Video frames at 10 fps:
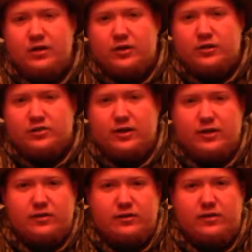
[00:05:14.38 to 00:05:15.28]
So
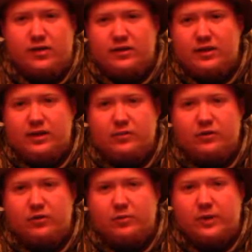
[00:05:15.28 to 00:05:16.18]
I talked to them a
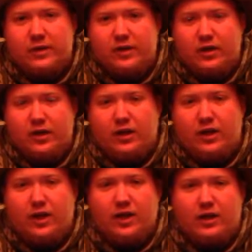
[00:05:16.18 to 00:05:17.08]
little bit,
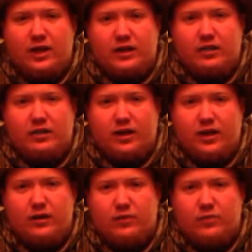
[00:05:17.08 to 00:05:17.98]
and
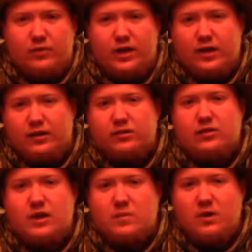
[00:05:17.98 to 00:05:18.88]
they
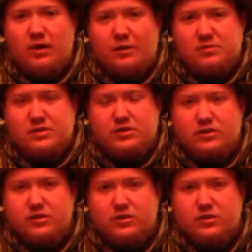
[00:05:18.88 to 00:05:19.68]
gave me options.